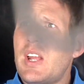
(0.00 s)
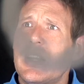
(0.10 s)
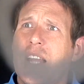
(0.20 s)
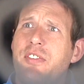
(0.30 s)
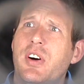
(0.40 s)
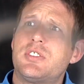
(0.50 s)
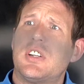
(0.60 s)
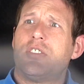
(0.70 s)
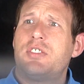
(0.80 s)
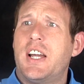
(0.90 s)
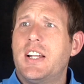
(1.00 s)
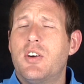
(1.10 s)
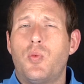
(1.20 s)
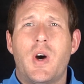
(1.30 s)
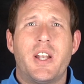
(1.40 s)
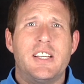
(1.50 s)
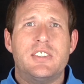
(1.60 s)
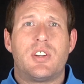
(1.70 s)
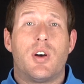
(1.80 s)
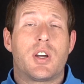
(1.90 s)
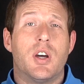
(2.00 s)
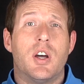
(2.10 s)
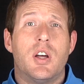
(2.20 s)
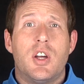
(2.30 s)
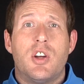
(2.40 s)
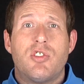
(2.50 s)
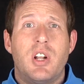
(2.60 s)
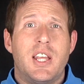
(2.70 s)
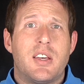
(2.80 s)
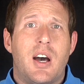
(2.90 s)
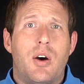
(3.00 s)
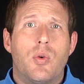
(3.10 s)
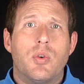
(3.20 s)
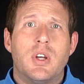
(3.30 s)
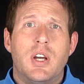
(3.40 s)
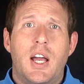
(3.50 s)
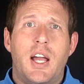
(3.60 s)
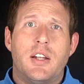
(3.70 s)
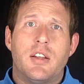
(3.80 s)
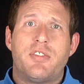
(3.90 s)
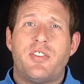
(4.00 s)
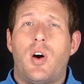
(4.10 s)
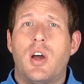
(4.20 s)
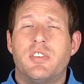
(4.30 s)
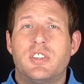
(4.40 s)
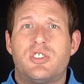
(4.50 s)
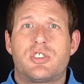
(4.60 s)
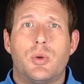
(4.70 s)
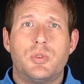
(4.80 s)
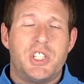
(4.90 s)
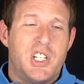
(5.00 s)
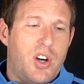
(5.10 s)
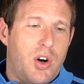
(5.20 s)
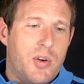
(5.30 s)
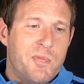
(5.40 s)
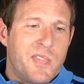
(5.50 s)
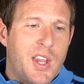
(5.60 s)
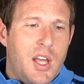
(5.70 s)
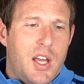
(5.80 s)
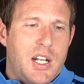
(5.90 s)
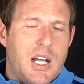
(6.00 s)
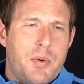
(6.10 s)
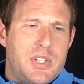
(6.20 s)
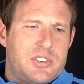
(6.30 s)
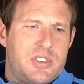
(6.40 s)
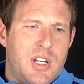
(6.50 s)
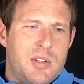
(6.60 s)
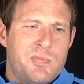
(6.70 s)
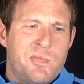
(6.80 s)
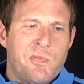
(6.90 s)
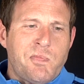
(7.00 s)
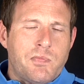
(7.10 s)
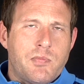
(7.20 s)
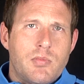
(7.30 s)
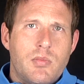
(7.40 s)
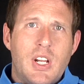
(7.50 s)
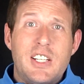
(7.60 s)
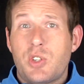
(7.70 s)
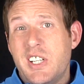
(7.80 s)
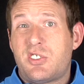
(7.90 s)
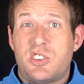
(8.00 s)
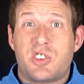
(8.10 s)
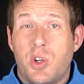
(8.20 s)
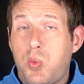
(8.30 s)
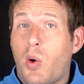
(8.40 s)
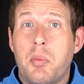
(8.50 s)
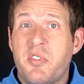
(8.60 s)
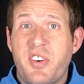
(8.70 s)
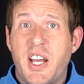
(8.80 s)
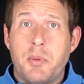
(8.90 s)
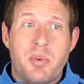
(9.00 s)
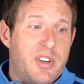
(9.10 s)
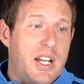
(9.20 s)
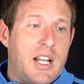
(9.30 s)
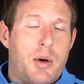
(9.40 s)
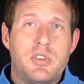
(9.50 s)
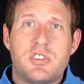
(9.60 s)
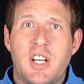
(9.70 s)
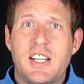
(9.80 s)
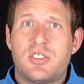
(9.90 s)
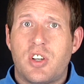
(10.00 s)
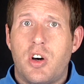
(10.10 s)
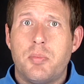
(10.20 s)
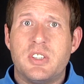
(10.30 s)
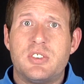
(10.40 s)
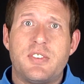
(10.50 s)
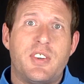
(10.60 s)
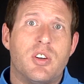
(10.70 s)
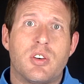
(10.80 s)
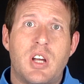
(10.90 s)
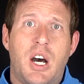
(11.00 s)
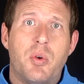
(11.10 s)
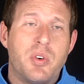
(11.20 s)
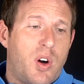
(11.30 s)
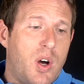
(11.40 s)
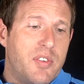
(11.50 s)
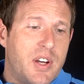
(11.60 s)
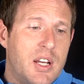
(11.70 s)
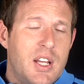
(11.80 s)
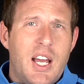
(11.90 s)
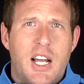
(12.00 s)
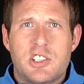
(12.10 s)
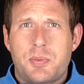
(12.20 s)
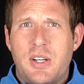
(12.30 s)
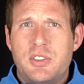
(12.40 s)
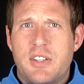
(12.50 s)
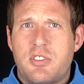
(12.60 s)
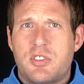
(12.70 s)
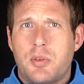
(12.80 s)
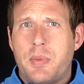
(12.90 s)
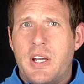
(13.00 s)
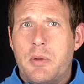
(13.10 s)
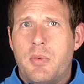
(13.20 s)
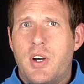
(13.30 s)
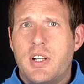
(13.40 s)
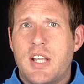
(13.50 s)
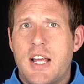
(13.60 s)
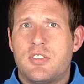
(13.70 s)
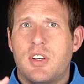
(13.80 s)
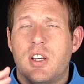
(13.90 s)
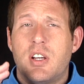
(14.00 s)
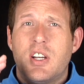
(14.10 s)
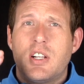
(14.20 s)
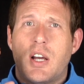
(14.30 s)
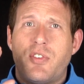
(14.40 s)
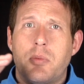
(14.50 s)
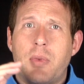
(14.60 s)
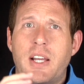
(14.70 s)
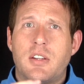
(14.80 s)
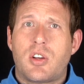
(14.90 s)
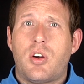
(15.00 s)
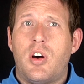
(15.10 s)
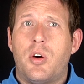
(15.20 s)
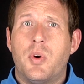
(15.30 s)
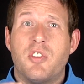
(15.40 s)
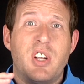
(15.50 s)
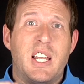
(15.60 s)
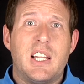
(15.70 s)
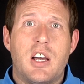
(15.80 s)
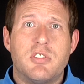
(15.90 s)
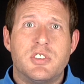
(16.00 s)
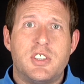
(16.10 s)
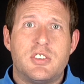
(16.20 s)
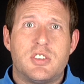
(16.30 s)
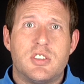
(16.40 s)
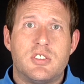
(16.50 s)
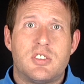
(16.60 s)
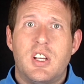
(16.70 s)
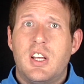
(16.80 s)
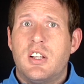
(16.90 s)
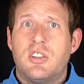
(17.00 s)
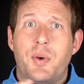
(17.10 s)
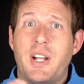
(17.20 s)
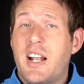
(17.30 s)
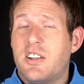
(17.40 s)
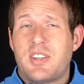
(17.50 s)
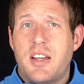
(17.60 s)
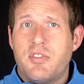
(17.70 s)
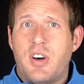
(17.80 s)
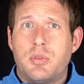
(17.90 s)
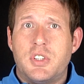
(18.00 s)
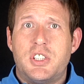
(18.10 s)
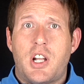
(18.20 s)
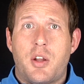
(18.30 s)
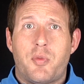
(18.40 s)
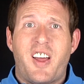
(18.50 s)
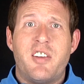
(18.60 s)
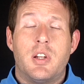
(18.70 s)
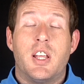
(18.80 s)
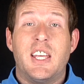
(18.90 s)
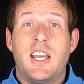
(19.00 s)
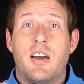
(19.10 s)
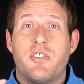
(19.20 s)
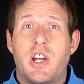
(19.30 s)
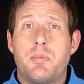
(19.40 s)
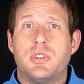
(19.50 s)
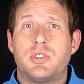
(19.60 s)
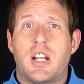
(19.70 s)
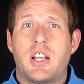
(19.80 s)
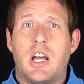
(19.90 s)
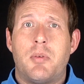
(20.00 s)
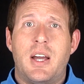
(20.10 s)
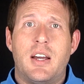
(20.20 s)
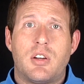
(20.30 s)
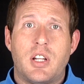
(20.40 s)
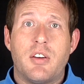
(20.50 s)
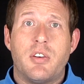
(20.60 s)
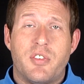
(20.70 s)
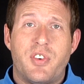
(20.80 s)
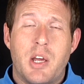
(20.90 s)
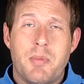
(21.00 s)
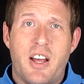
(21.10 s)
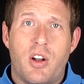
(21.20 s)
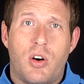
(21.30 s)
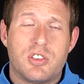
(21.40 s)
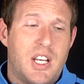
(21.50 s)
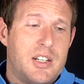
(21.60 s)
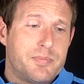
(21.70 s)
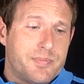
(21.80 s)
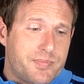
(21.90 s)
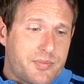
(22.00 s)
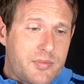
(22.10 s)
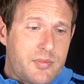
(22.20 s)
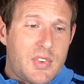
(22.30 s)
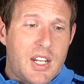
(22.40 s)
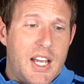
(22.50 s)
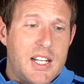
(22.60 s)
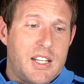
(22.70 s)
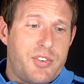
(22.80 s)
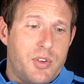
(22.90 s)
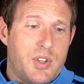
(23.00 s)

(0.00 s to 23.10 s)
Now, if I was going to say that one is a really cold and the 5 is scorching hot, it's just a warm vape really. I wouldn't say it's hot, but it's definitely not cold either. And I suppose you have to bear in mind that if you made the coil a really low resistance, doing it at the same voltage, then the vapour is going to come out a fair amount hotter. And if you